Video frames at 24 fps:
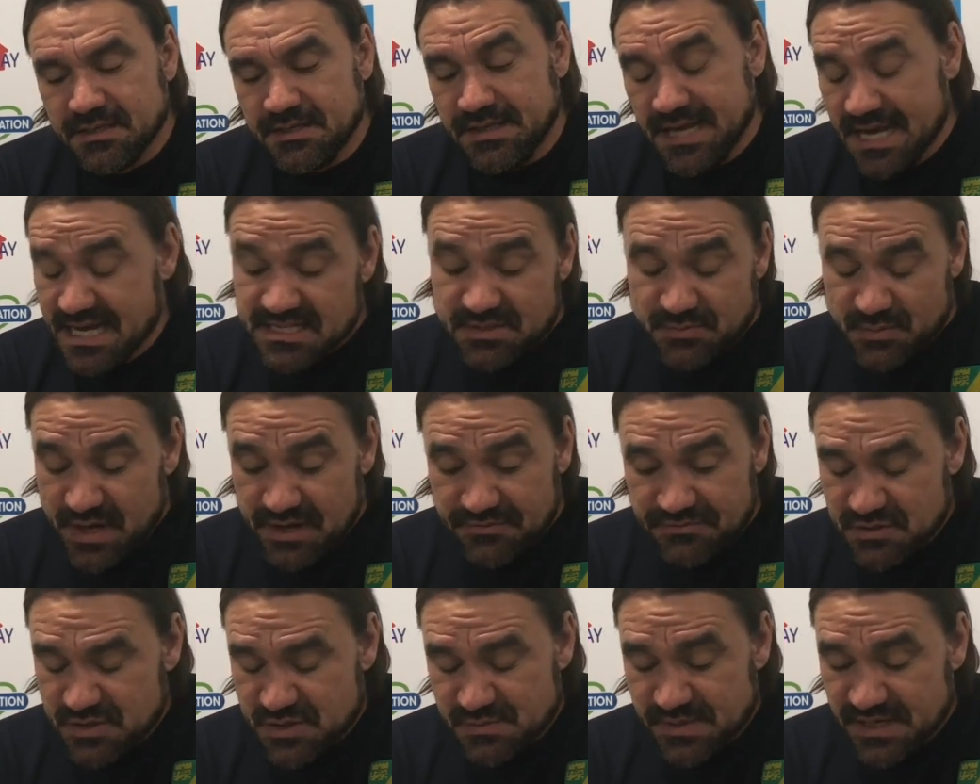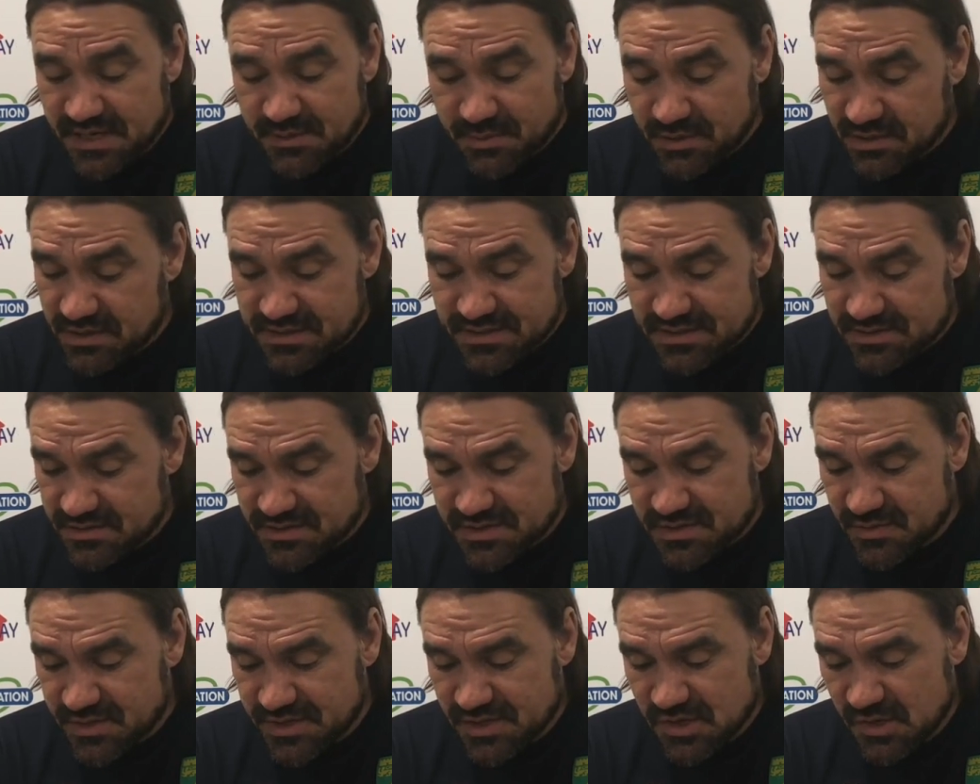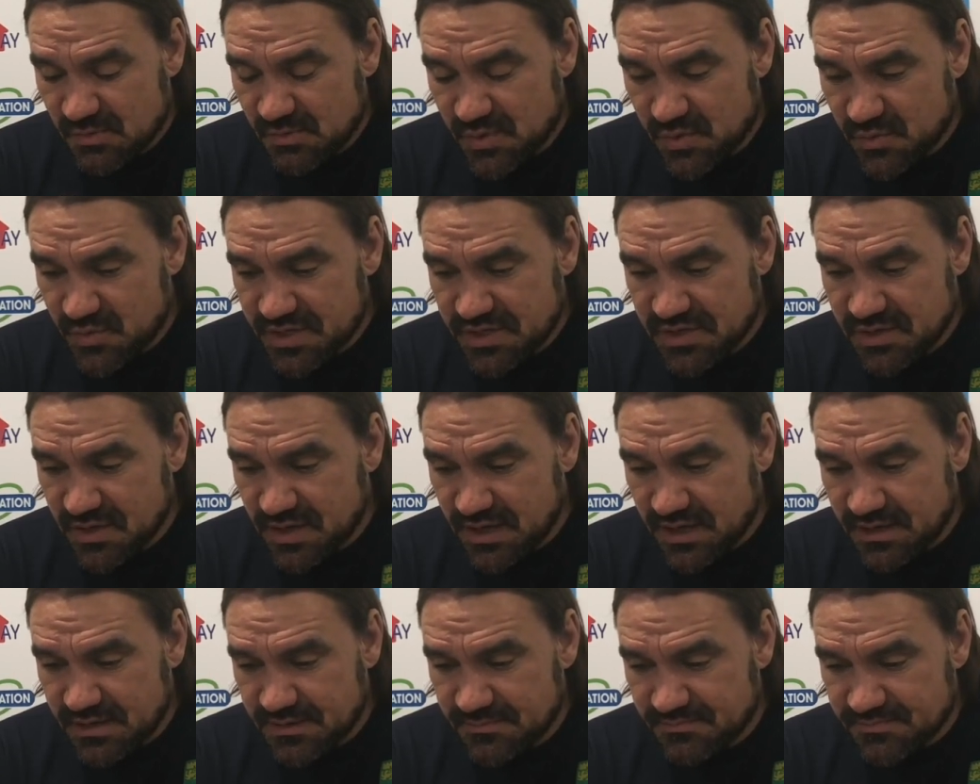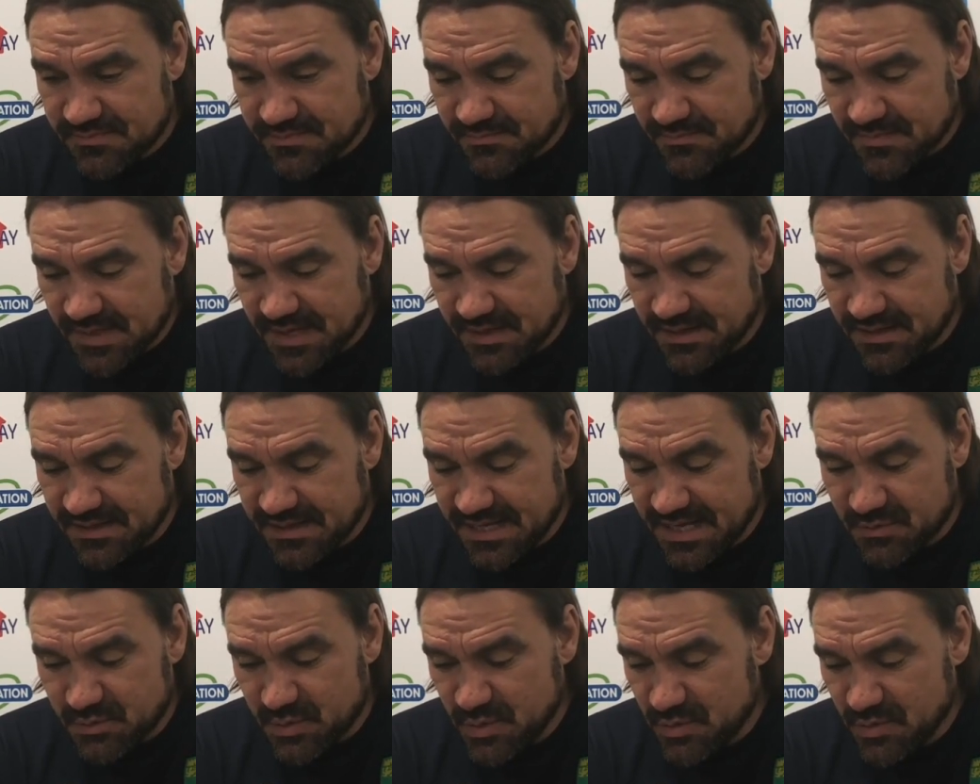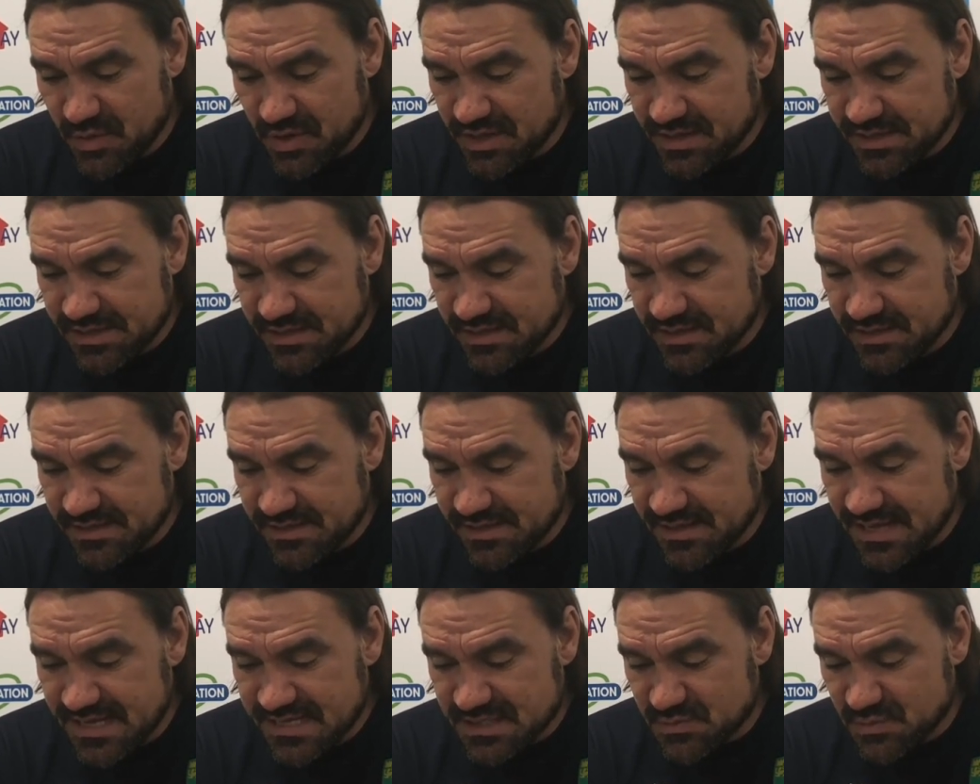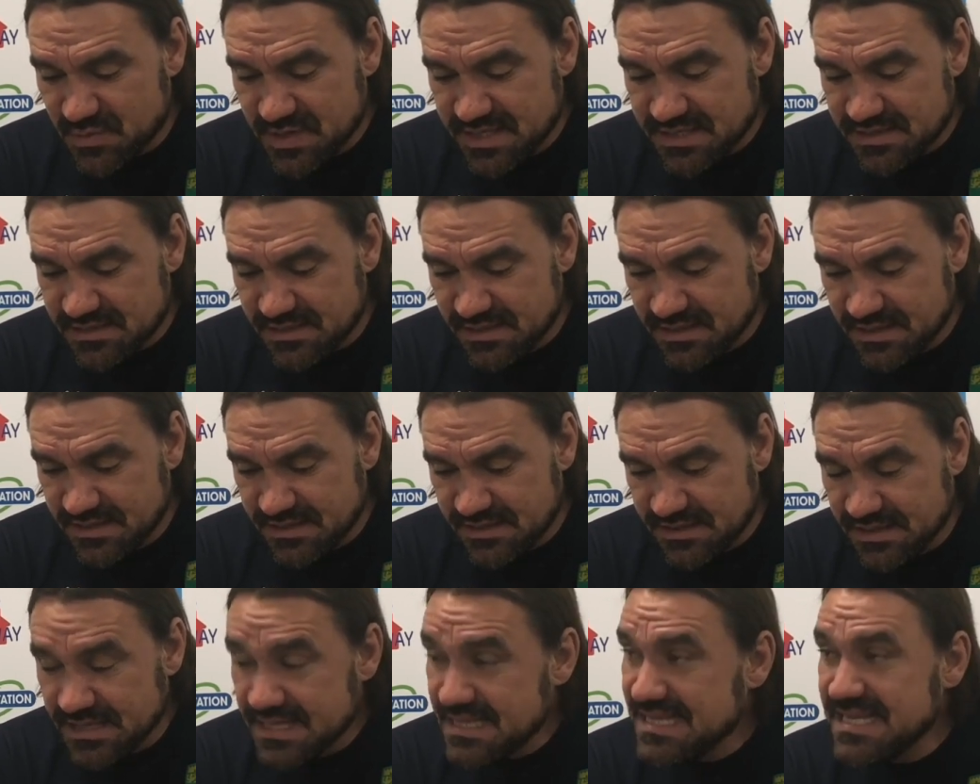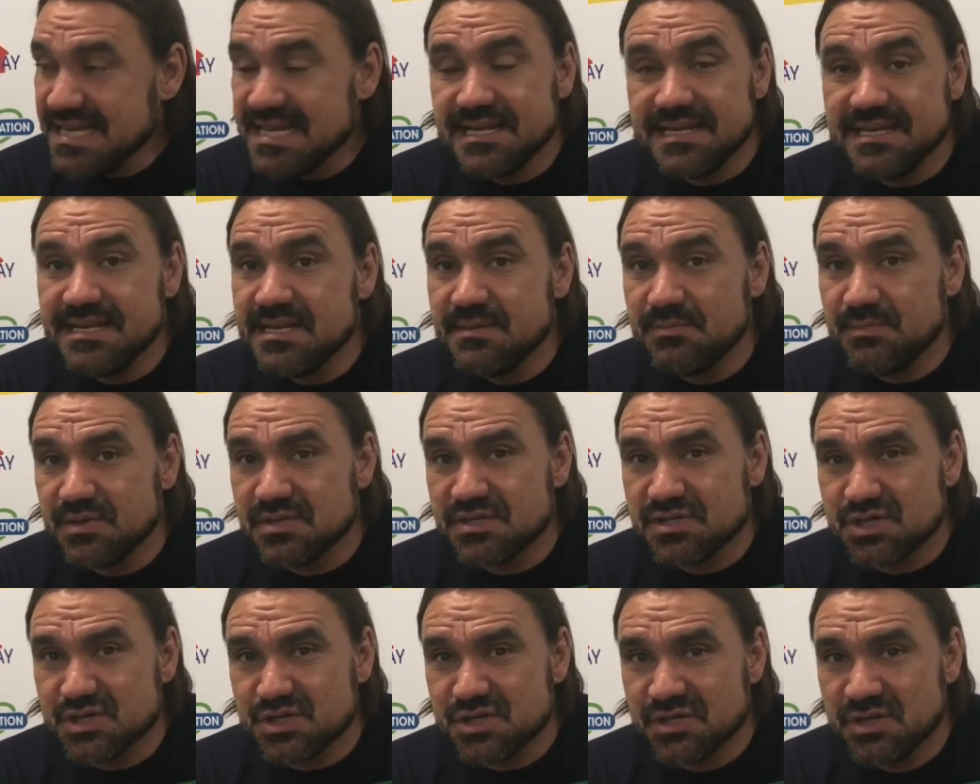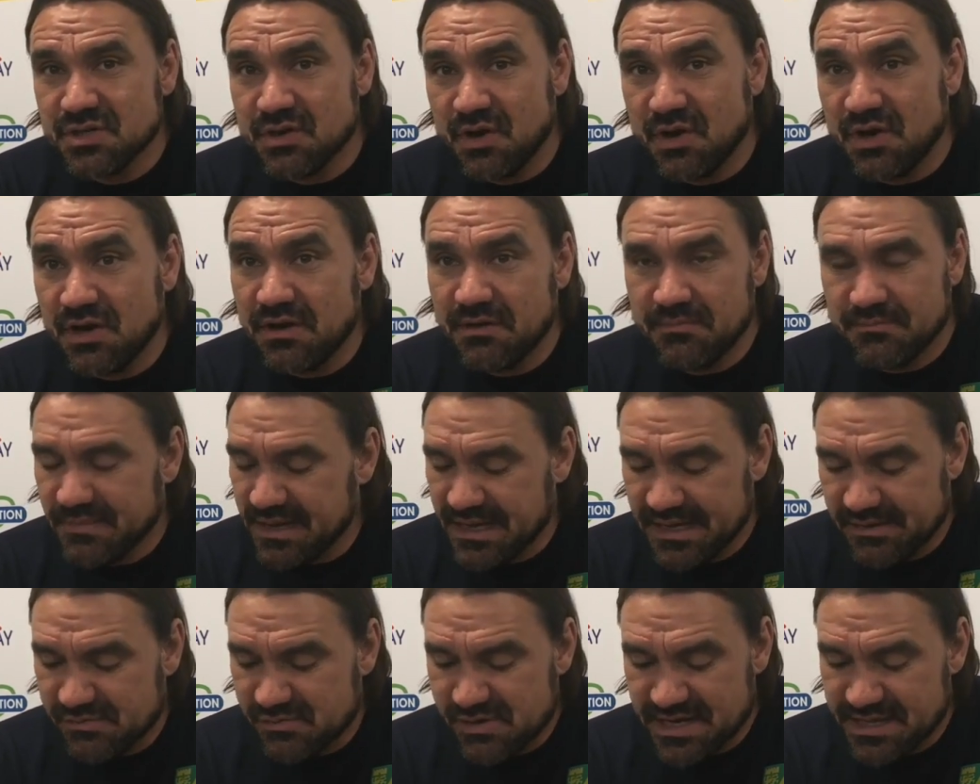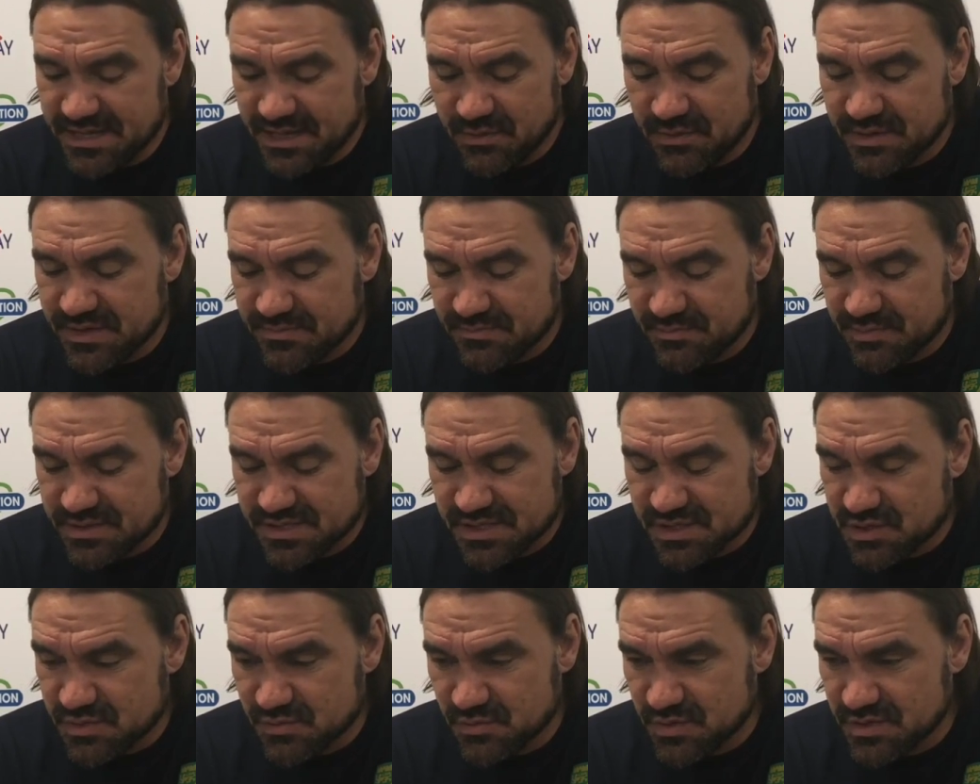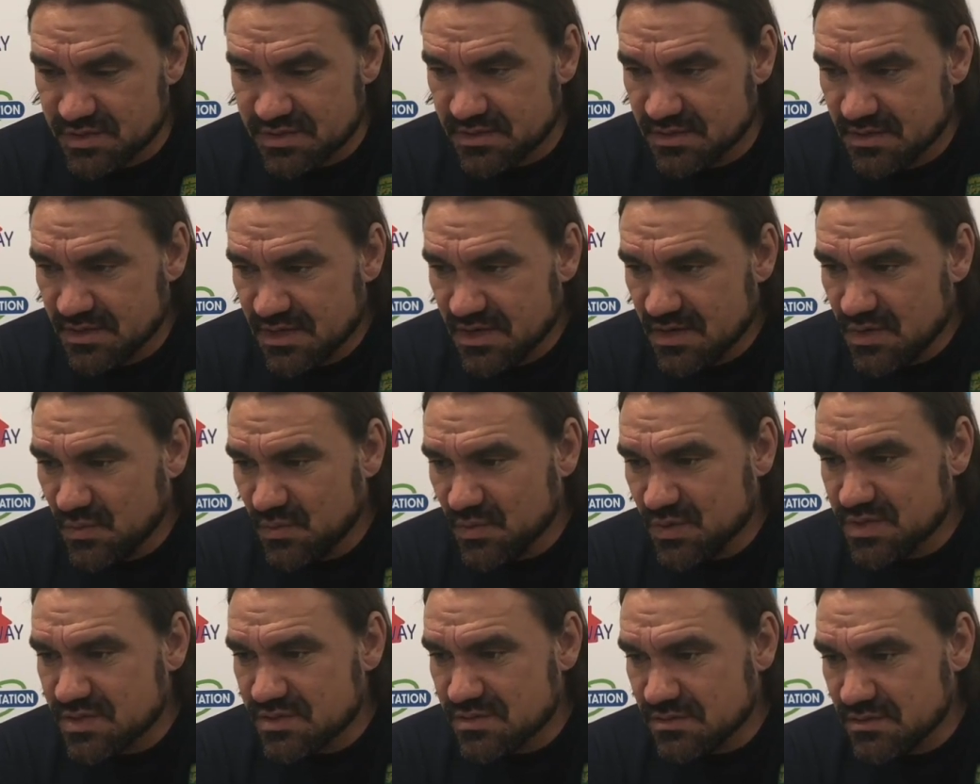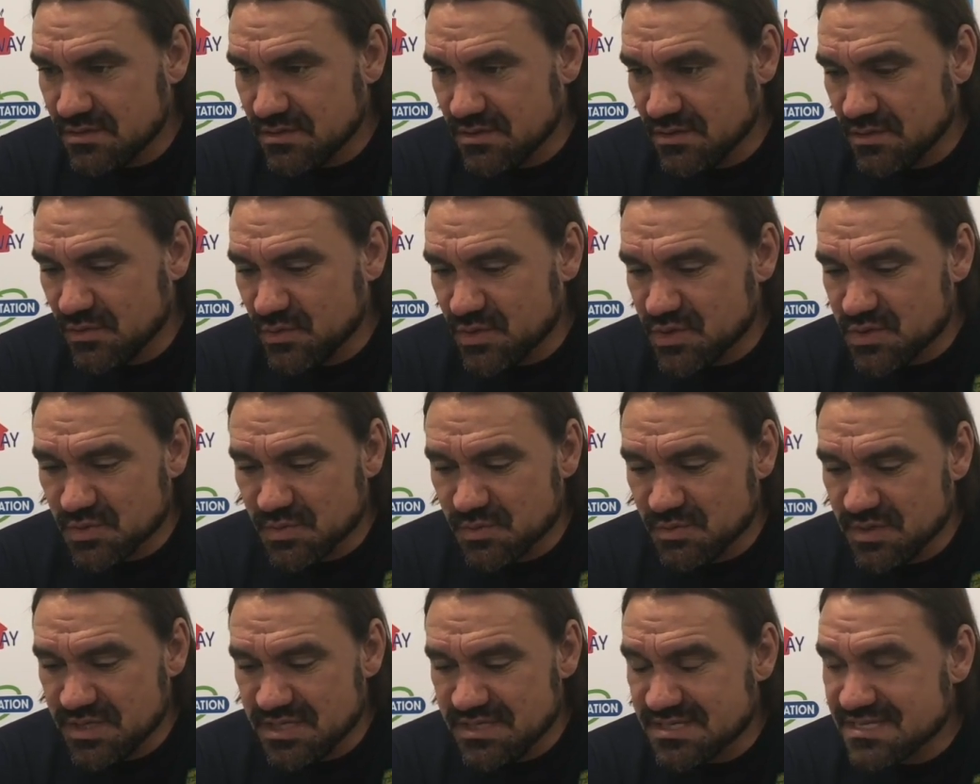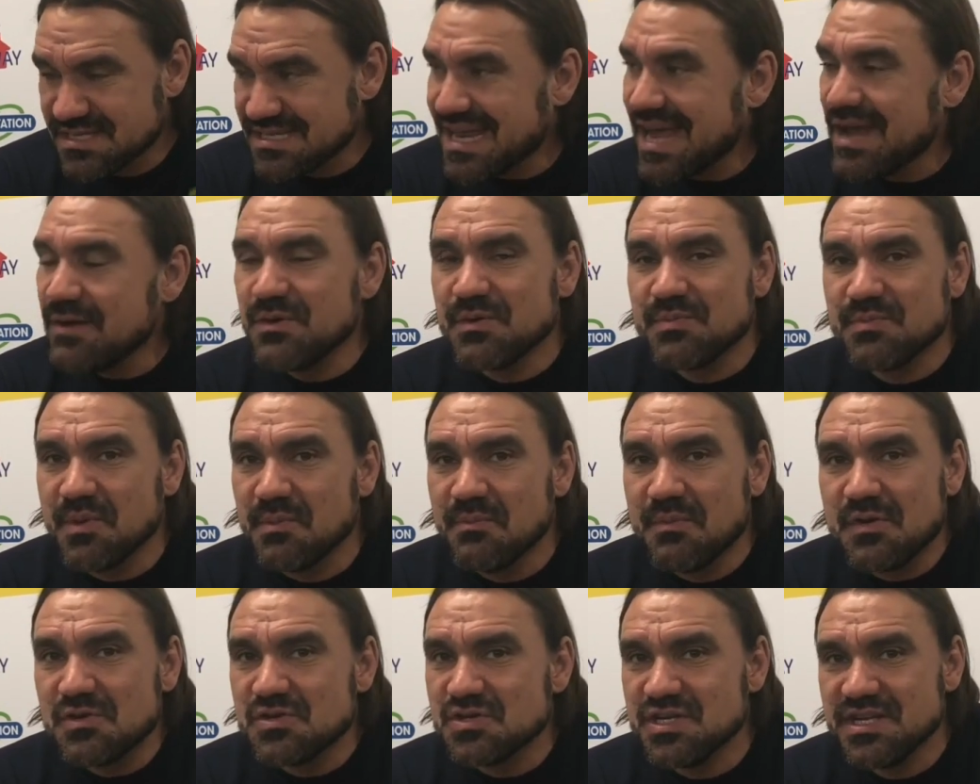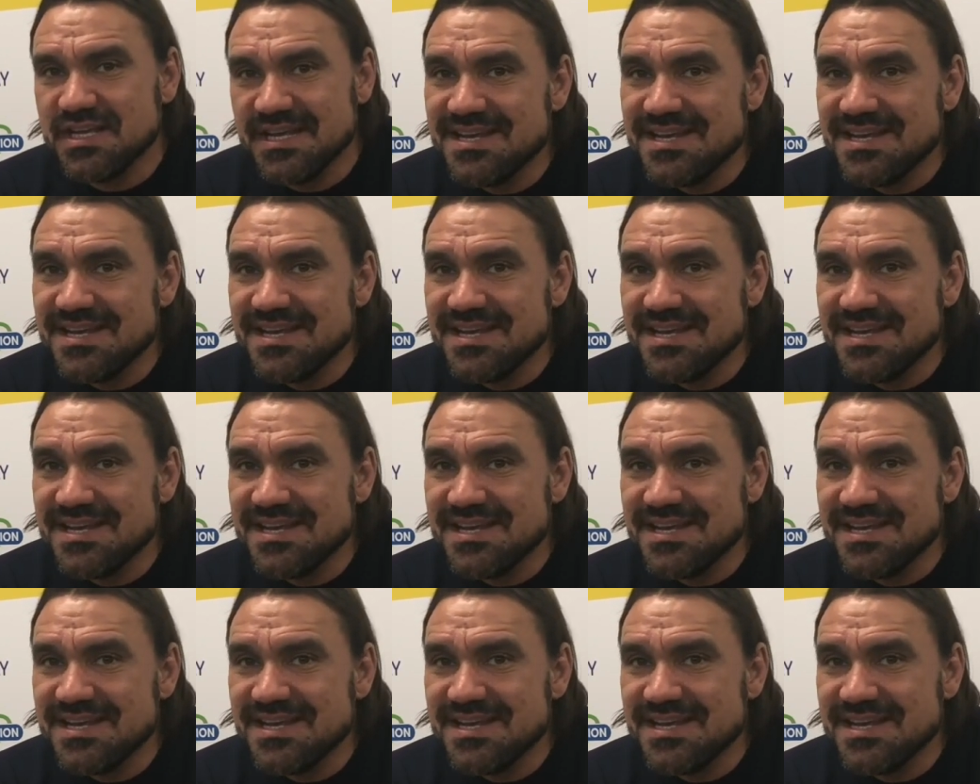Yes, we have to speak about it. So it's quite normal when you are, like we were in the last weeks, in the league leader position, or right now in a position which would mean direct promotion.